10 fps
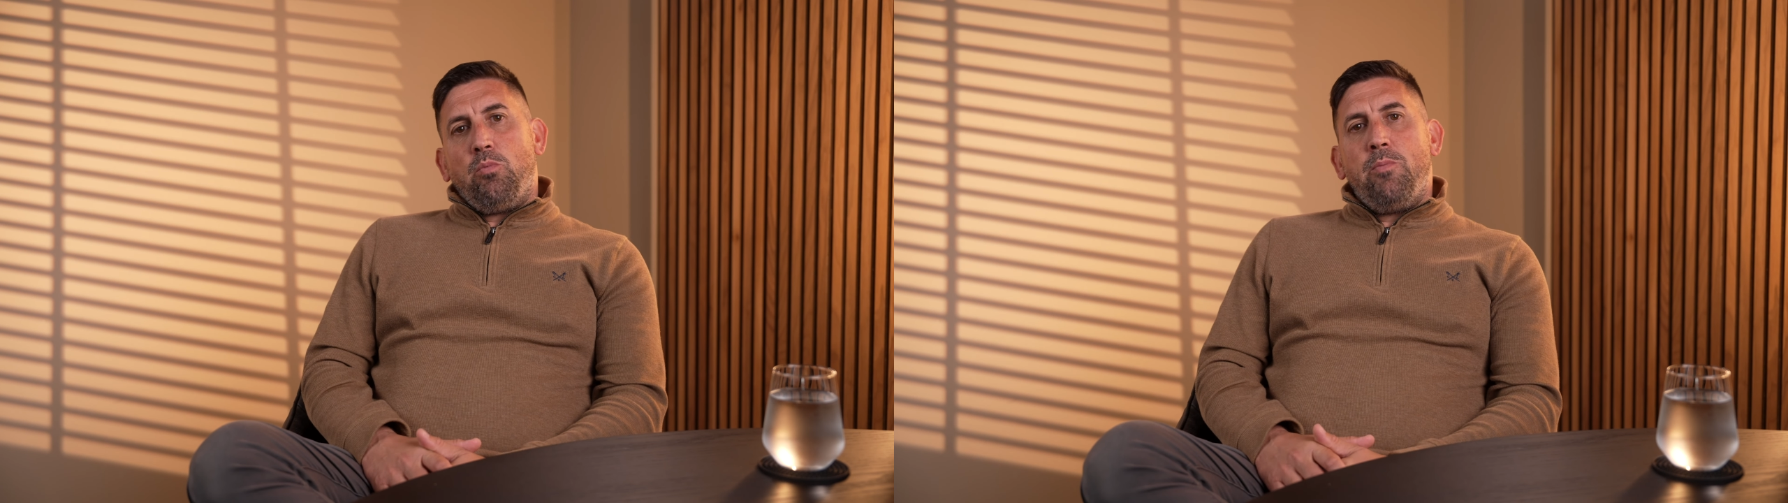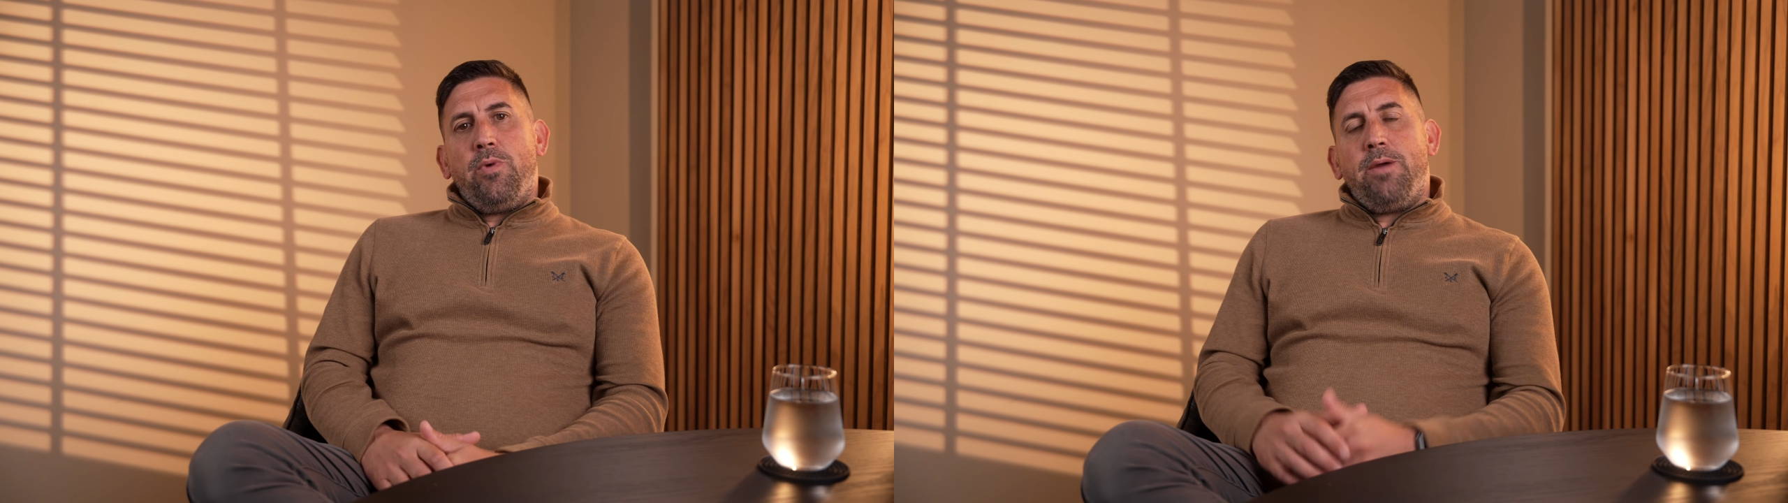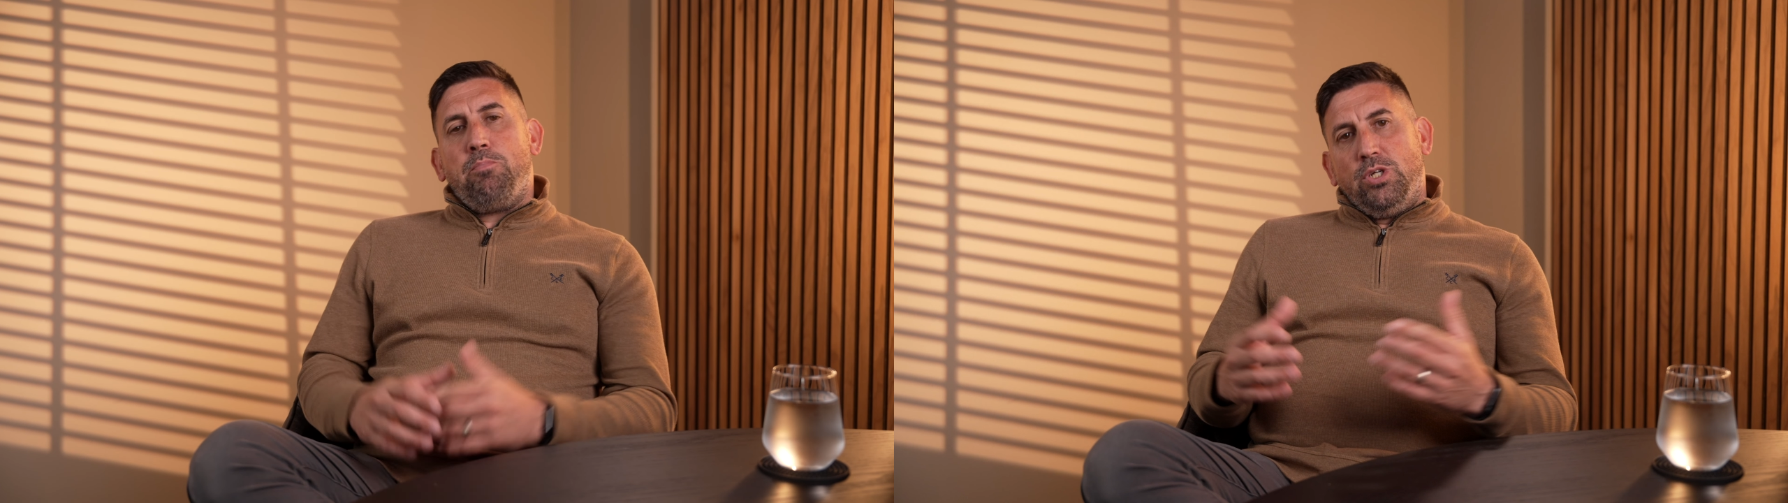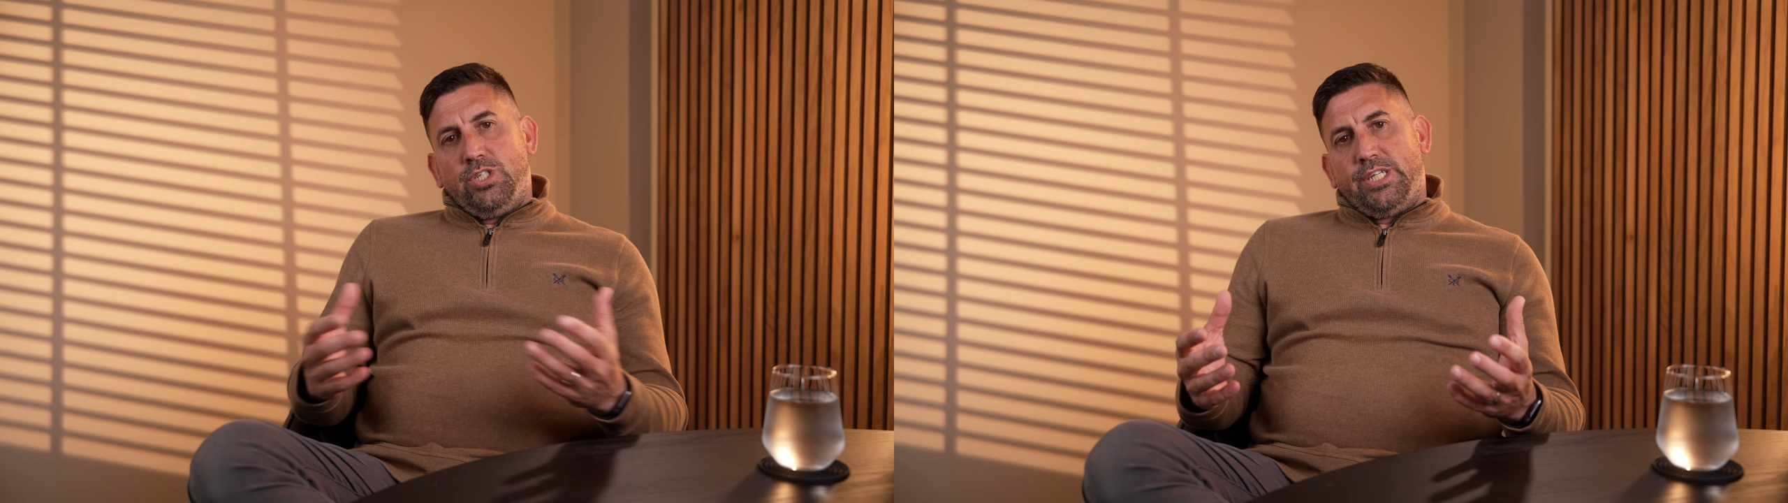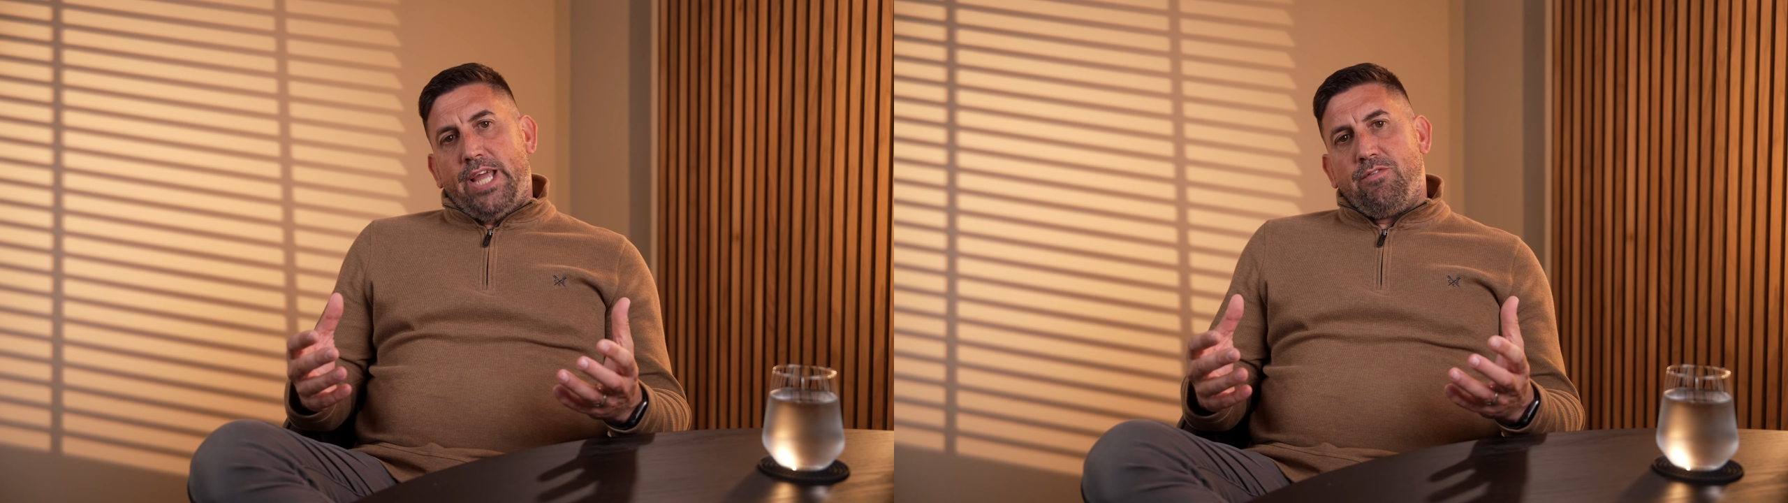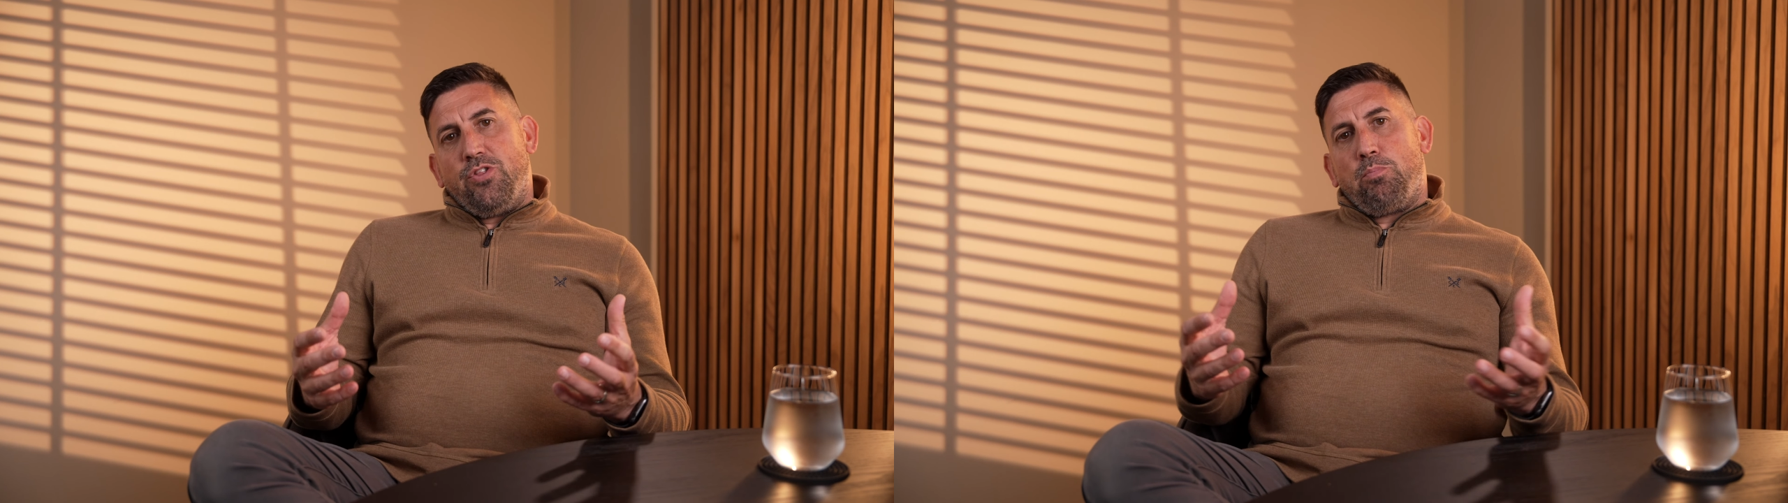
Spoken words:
when we're putting together the